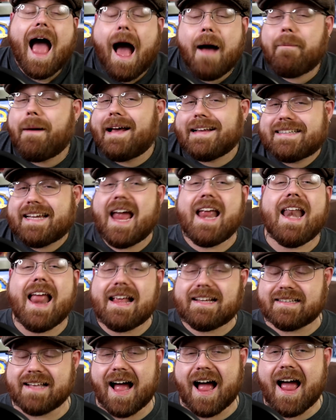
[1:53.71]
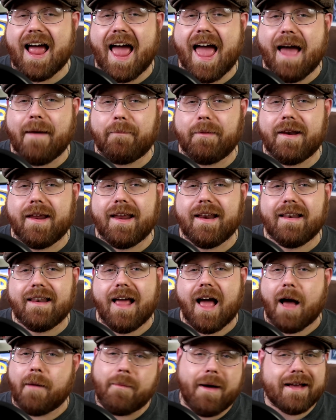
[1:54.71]
I'm not saying that's not happening.
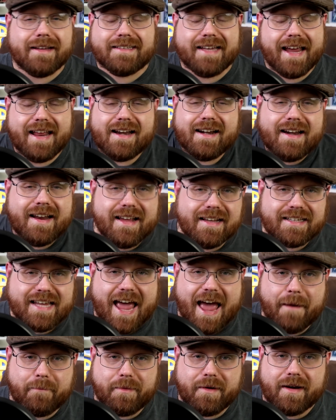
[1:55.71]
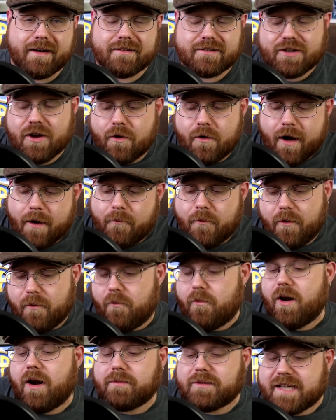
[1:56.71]
I'm not saying it is happening. So
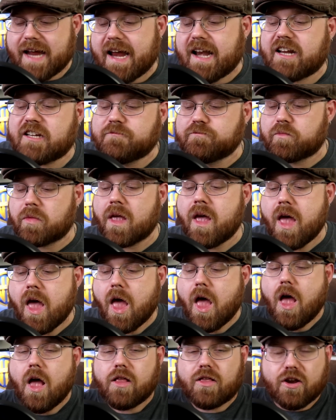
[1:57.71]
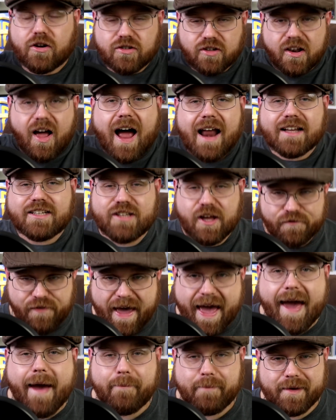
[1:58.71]
what I'm saying is there's a lot of stuff
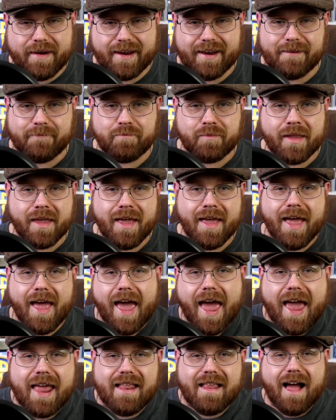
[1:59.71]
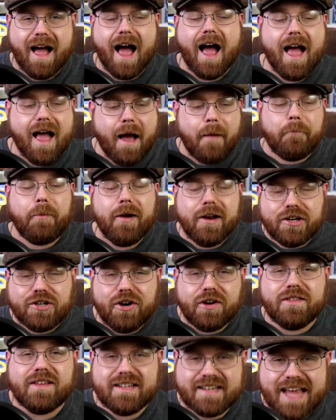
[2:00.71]
happening, and I'm pretty
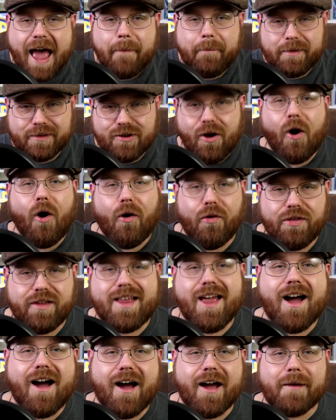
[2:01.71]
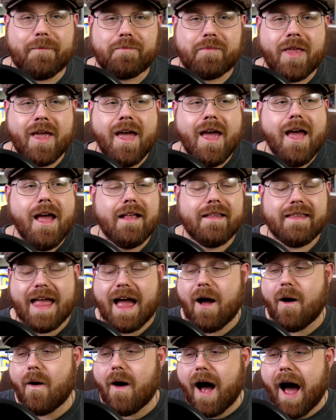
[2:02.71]
sure happens all the time.
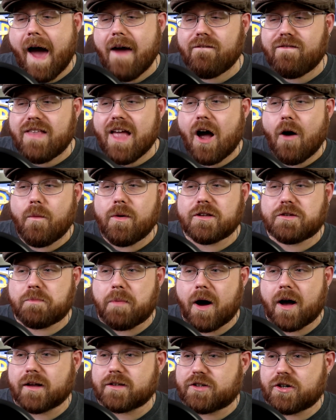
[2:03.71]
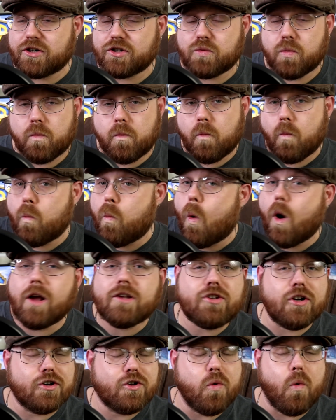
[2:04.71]
Now, I've dealt with sponsors
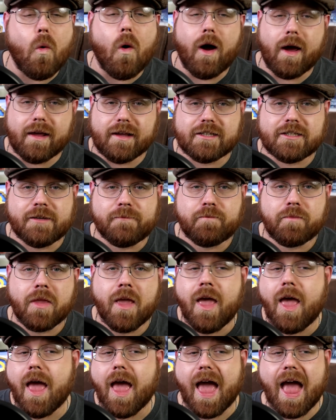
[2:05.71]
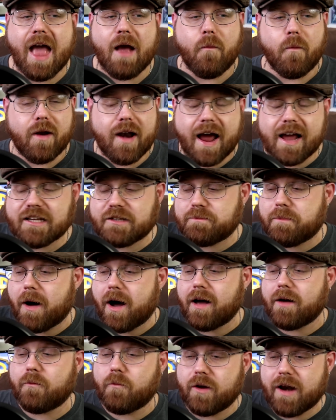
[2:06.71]
once or twice. And when
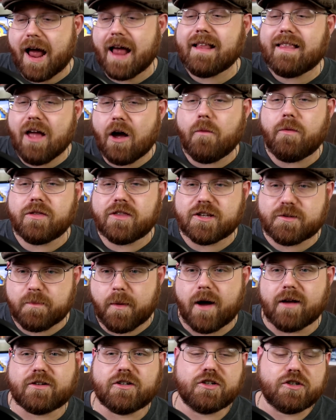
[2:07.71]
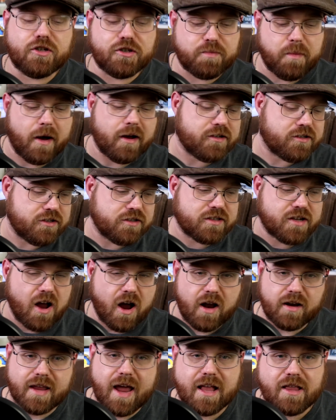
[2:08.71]
I dealt with the sponsors
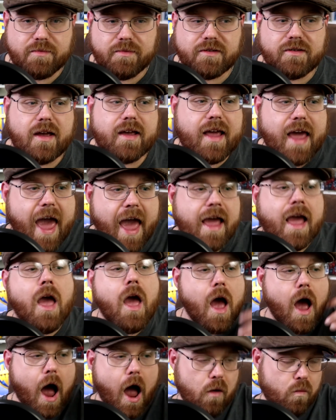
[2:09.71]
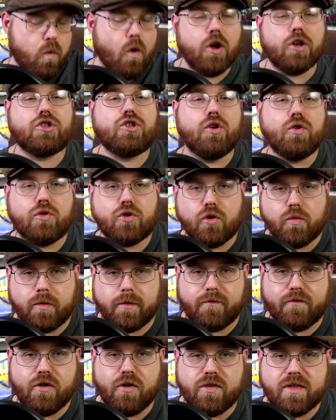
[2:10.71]
contacted me. It's like, hey, I want you to
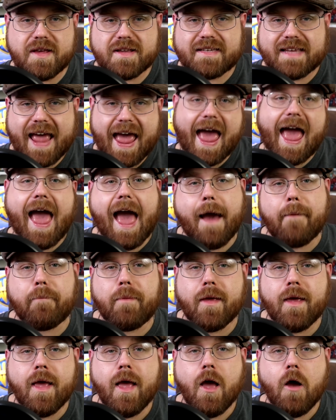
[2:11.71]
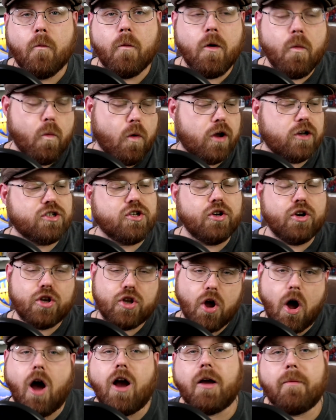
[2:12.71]
review this app. We want you to
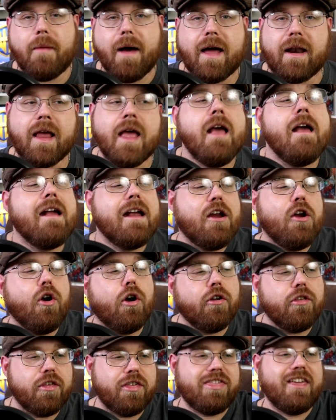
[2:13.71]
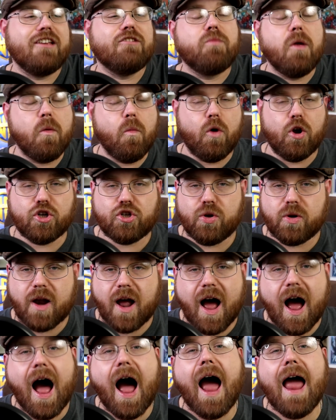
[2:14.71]
talk about it. Here are the things we want you
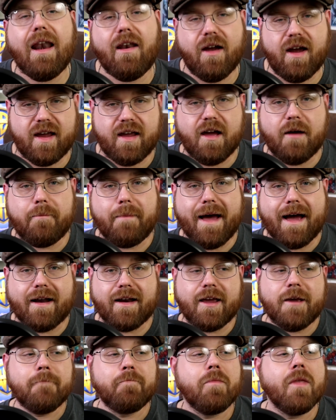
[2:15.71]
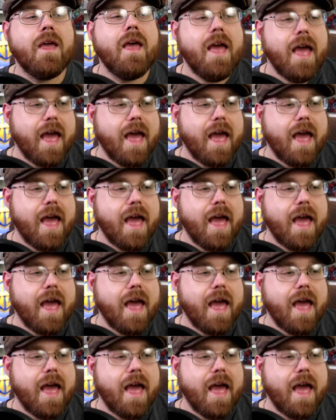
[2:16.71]
to highlight about it.